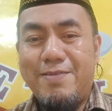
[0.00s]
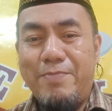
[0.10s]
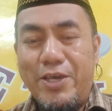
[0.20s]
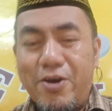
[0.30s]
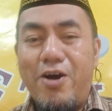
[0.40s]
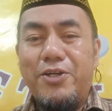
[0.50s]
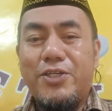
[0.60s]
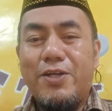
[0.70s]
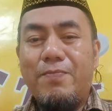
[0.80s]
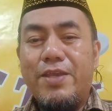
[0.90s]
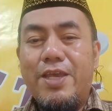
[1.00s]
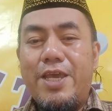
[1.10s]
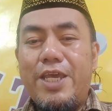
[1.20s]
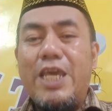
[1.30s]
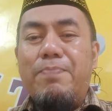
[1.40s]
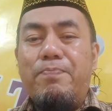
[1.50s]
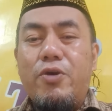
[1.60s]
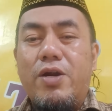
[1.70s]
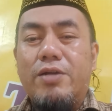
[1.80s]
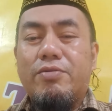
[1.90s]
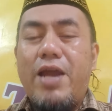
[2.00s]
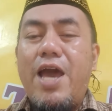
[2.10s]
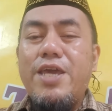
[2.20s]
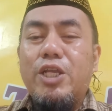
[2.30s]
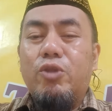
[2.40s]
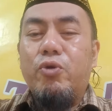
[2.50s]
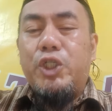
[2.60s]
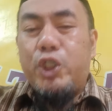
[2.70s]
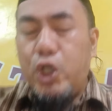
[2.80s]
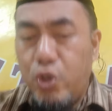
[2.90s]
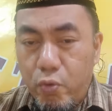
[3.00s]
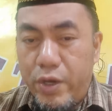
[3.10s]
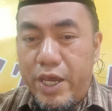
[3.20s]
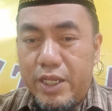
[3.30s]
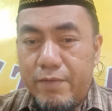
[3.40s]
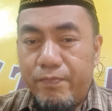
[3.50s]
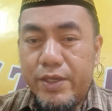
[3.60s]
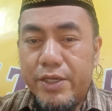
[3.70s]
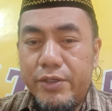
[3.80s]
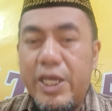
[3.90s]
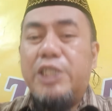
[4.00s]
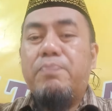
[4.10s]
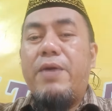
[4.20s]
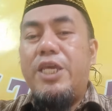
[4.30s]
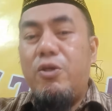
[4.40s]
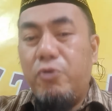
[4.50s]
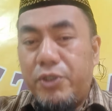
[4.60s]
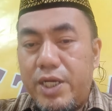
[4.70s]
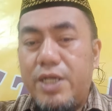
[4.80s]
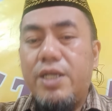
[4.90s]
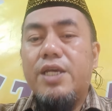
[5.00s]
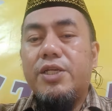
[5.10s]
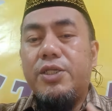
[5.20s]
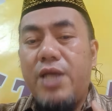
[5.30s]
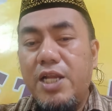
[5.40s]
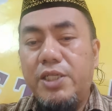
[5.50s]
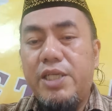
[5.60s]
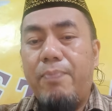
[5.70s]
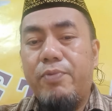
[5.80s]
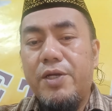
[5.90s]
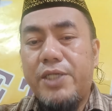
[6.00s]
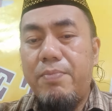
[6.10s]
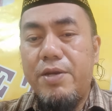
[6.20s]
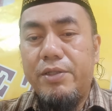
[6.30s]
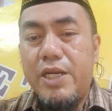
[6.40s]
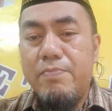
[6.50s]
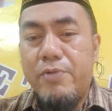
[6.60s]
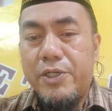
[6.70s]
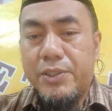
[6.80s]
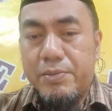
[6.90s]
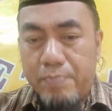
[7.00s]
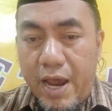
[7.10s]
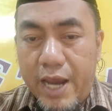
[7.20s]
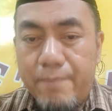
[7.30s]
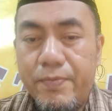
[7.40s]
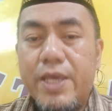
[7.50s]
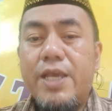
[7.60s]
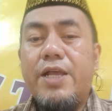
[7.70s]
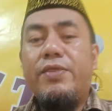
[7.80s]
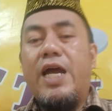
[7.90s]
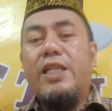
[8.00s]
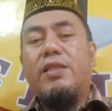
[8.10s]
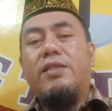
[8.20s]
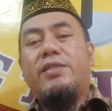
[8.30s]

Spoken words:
Because if you are trying to insinuate just by using John chapter 17, verse 5, that